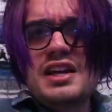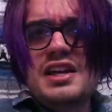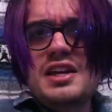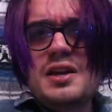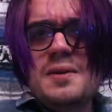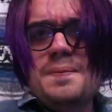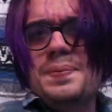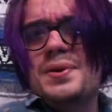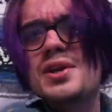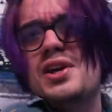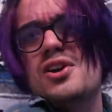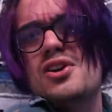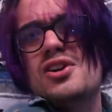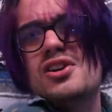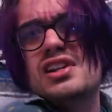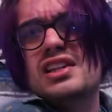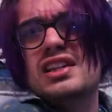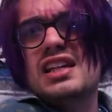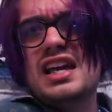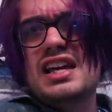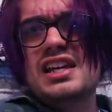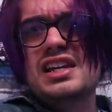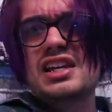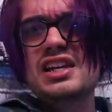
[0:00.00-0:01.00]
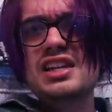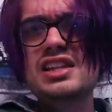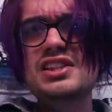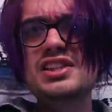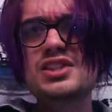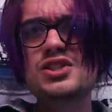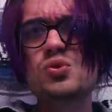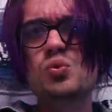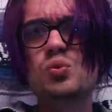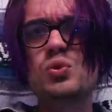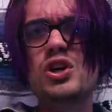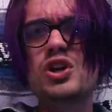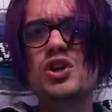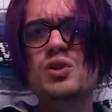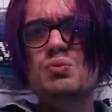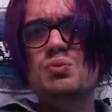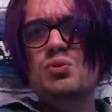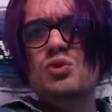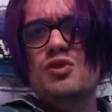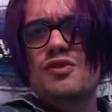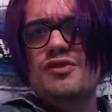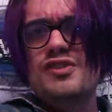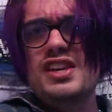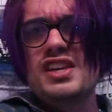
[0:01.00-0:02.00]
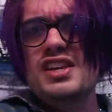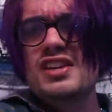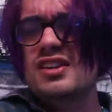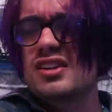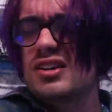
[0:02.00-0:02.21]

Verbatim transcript: he appeared in like this weird movie